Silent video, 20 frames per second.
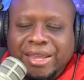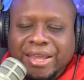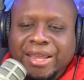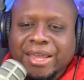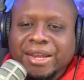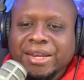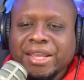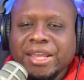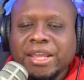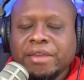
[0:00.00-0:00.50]

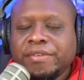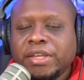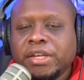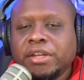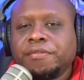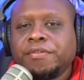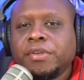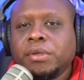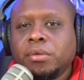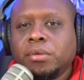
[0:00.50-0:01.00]
And even
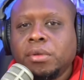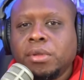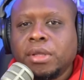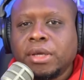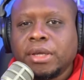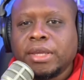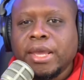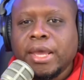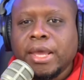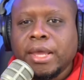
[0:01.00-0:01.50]
if you
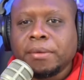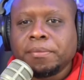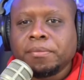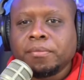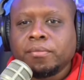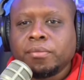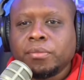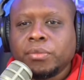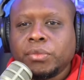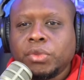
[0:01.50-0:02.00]
look at
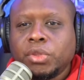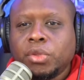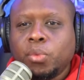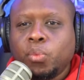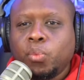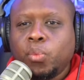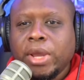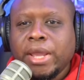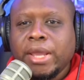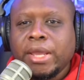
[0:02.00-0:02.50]
the
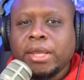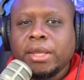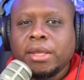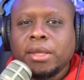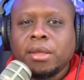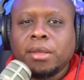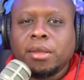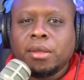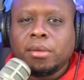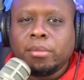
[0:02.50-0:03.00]

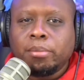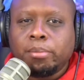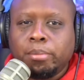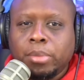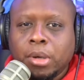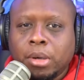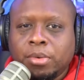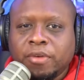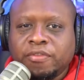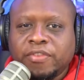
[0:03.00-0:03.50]
way
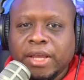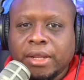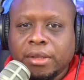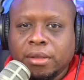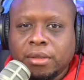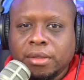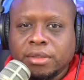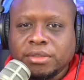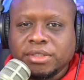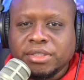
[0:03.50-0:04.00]
Boba
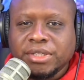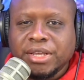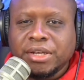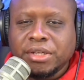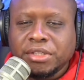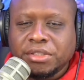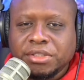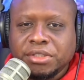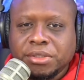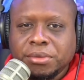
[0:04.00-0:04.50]
Fett looks
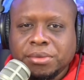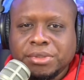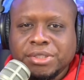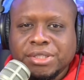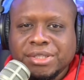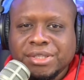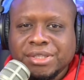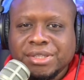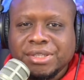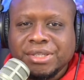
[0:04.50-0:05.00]
in a
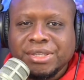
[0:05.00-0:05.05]
suit,